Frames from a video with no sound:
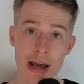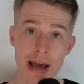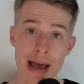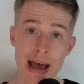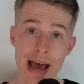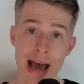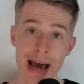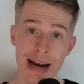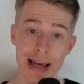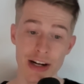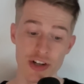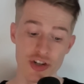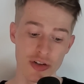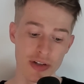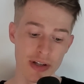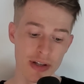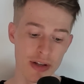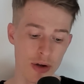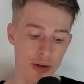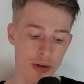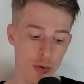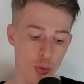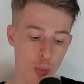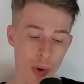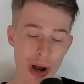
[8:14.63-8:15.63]
And actually, the,
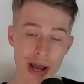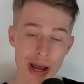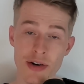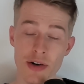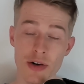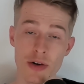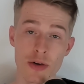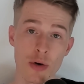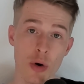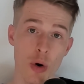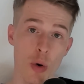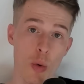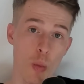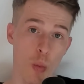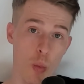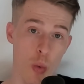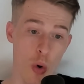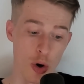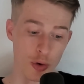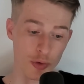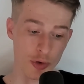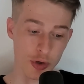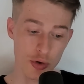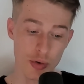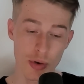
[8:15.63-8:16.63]
the waiter
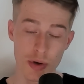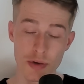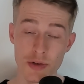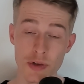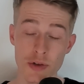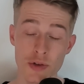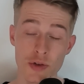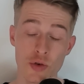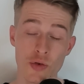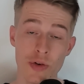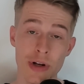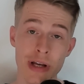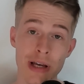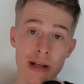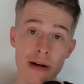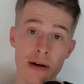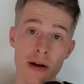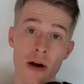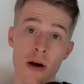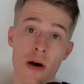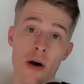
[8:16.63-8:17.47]
walked across the street,